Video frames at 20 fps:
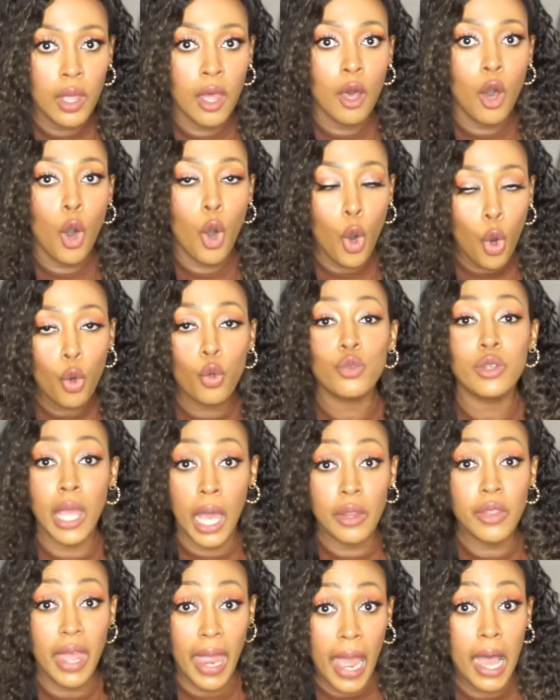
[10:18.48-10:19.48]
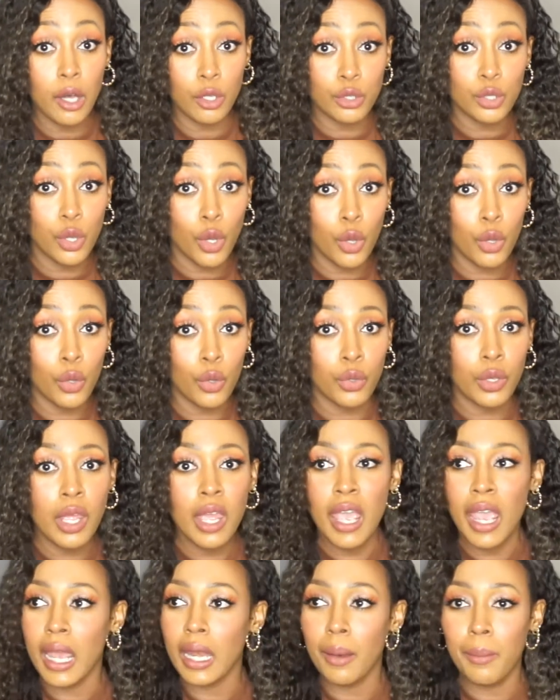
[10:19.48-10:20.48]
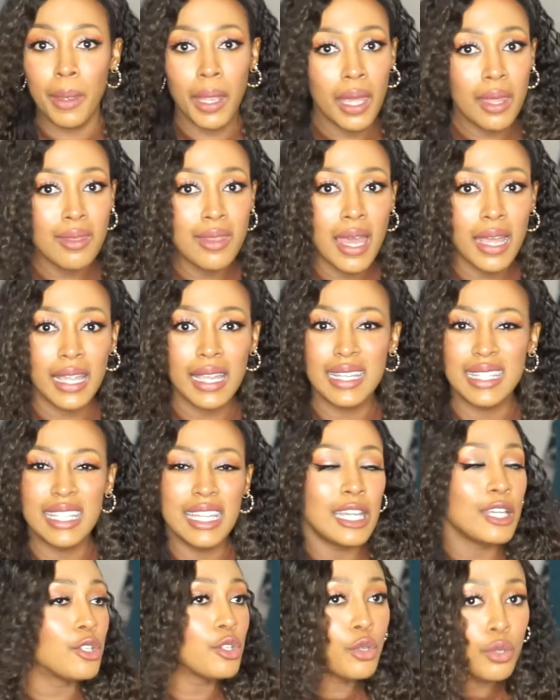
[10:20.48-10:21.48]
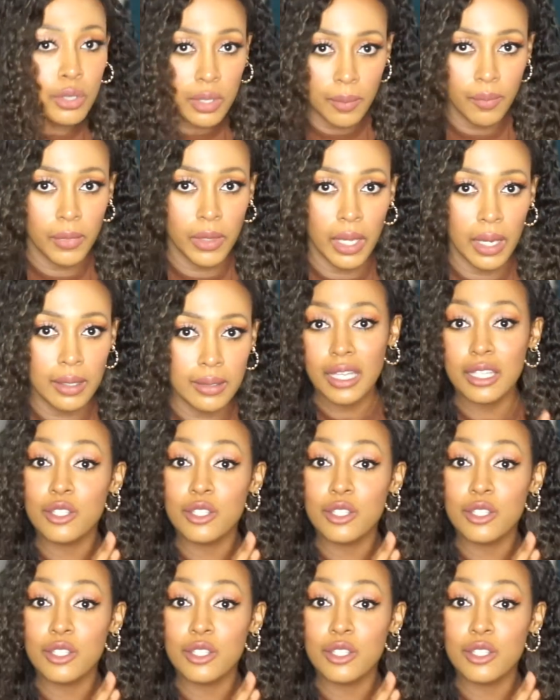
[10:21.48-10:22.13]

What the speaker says: hold down the household, and a man that can teach you some things.